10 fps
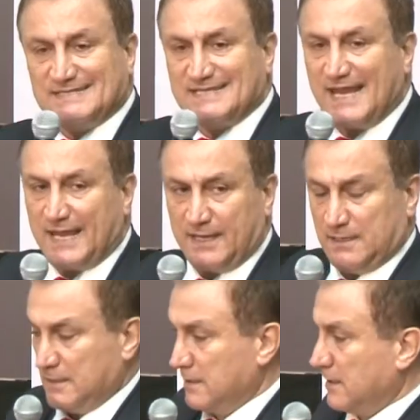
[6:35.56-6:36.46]
say,
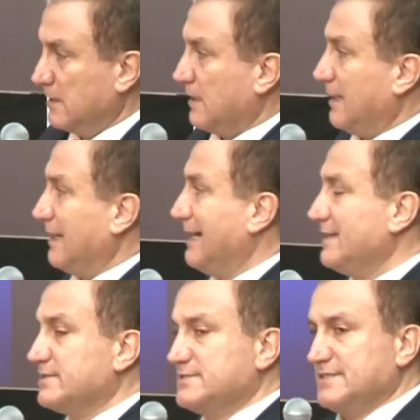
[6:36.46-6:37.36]

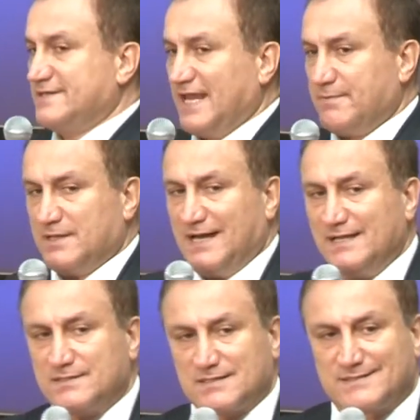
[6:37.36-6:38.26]
under the table,
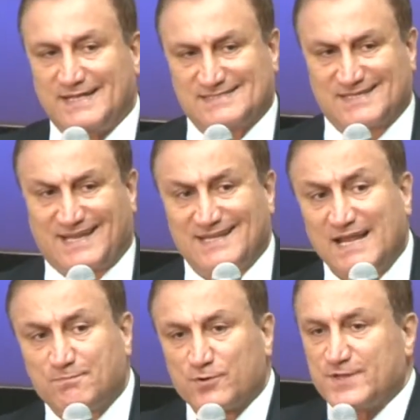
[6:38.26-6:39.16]
under the desk, that
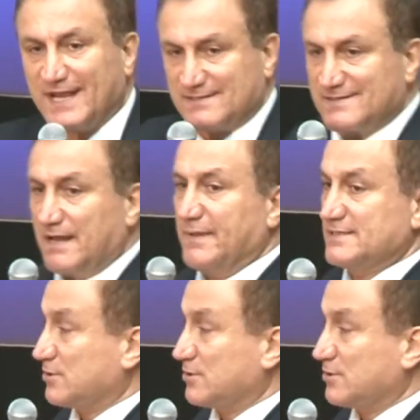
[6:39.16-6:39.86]
cannot protect the dummies